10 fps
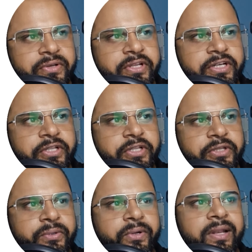your
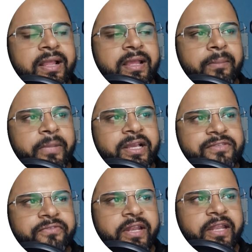hole,
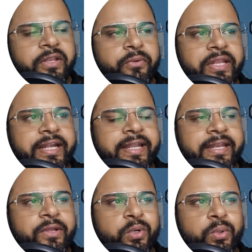because whenever you create
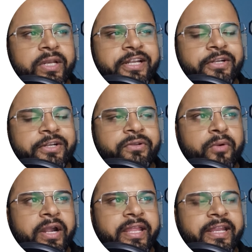any hole into your
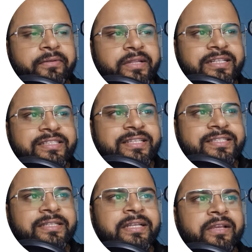body, it
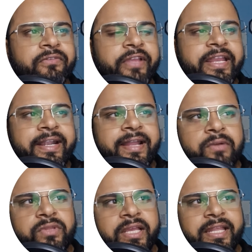just weaken
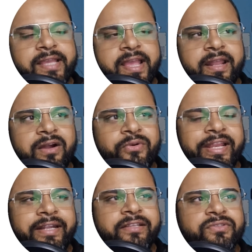down the area around
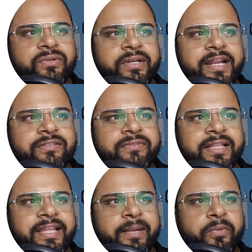it. So that's why
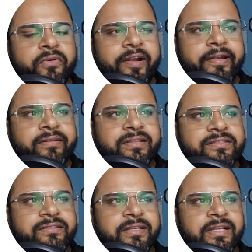they had provided
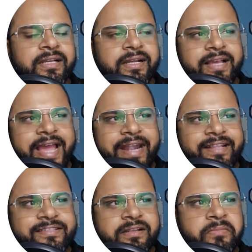this
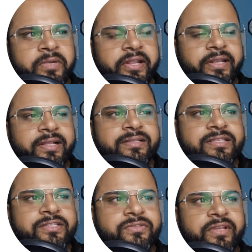additional material
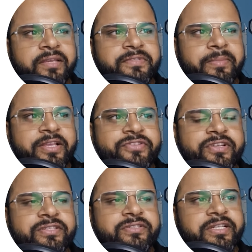just to give some
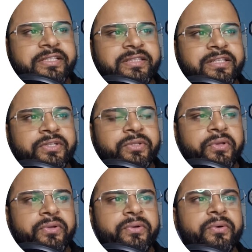extra strength near to
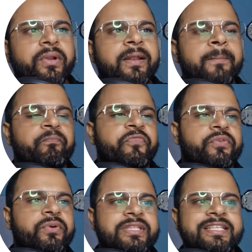your hole.
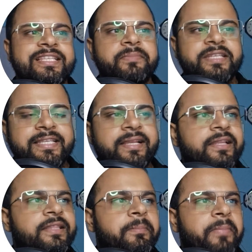So this is
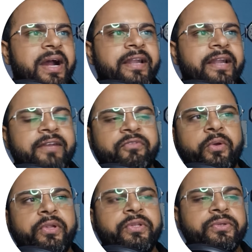basically the part that we are
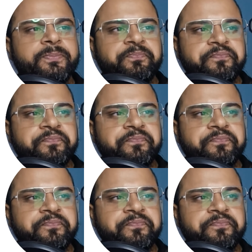going to